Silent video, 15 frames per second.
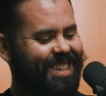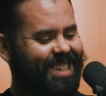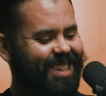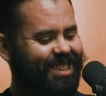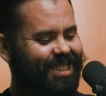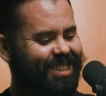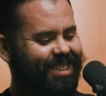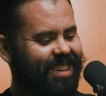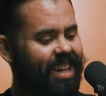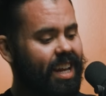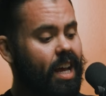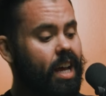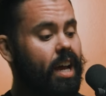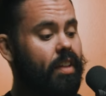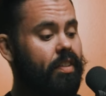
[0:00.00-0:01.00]
color coding.
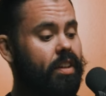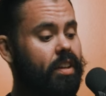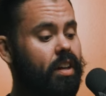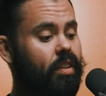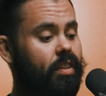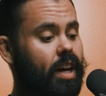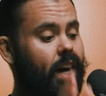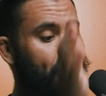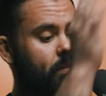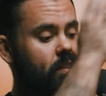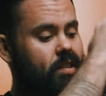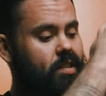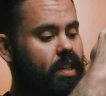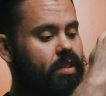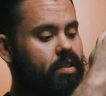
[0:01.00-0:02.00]
And then on the
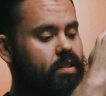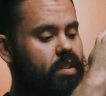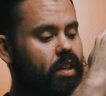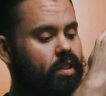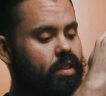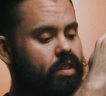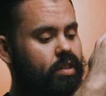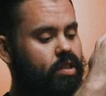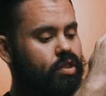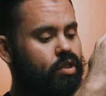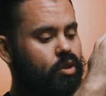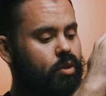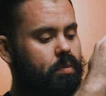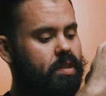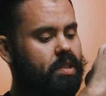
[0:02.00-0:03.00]
opposite side, there's color
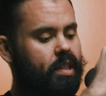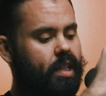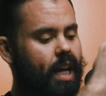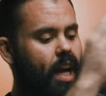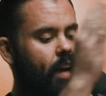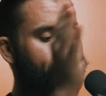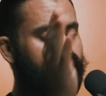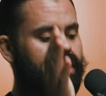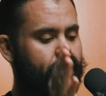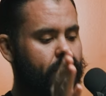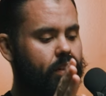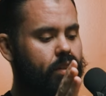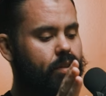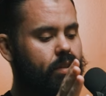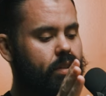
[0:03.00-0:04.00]
consumed, seeing
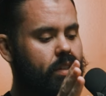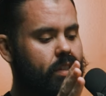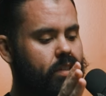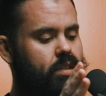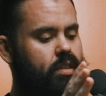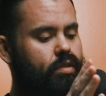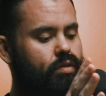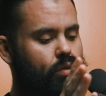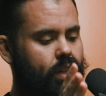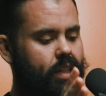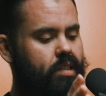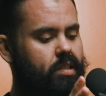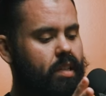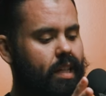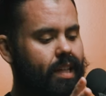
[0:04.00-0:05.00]
everything through the lens of
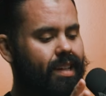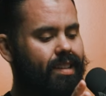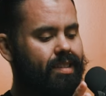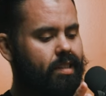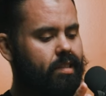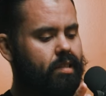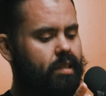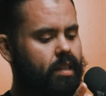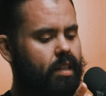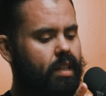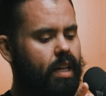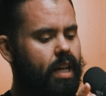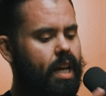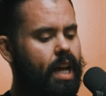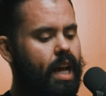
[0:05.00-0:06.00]
race and ethnicity.
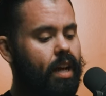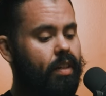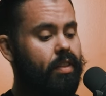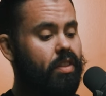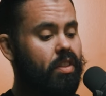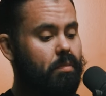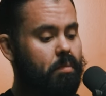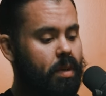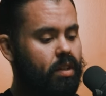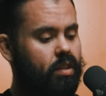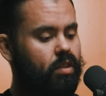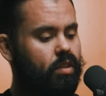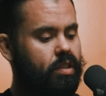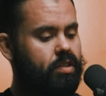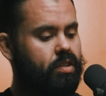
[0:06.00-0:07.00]
And in the
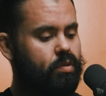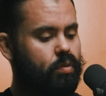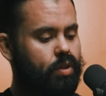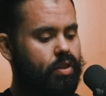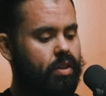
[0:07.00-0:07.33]
middle, this is what you're